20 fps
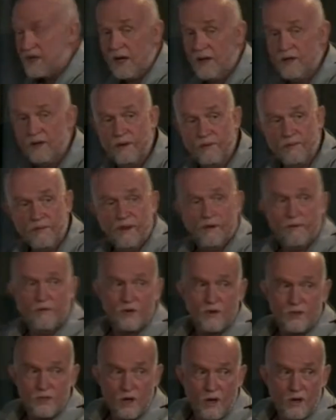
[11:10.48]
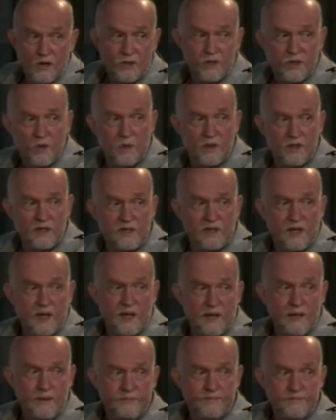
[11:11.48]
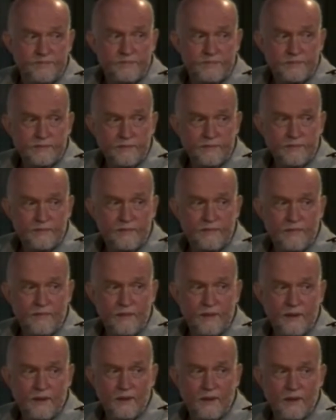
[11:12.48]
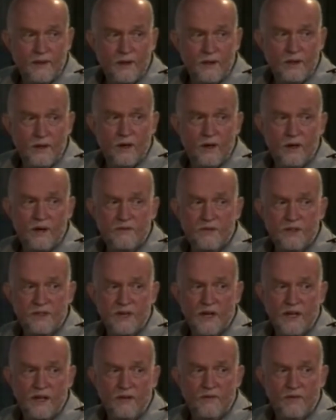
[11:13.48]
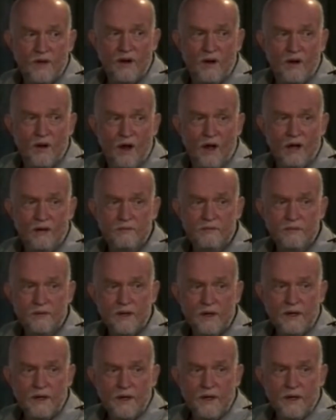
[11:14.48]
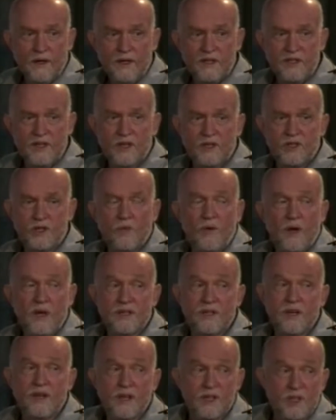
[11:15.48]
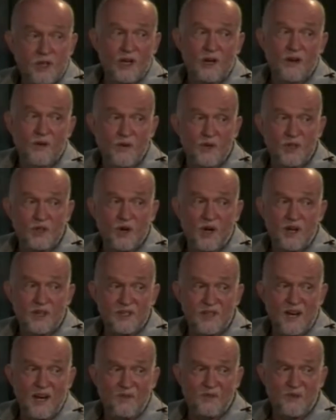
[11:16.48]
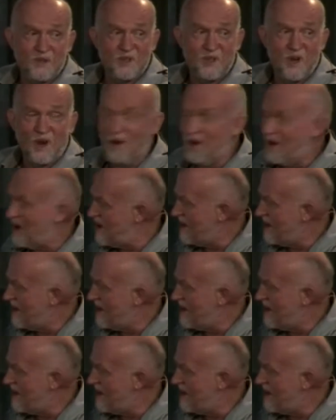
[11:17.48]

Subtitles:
you, for as long as you want to stay. You don't have to stay there very long. You see, it's the reason the children of Israel stayed for so long